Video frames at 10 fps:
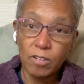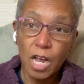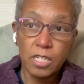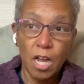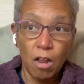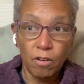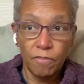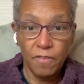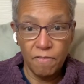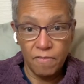
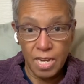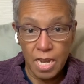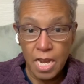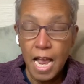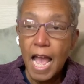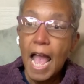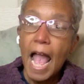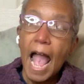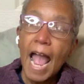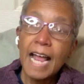$1.50,
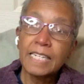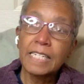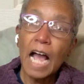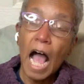and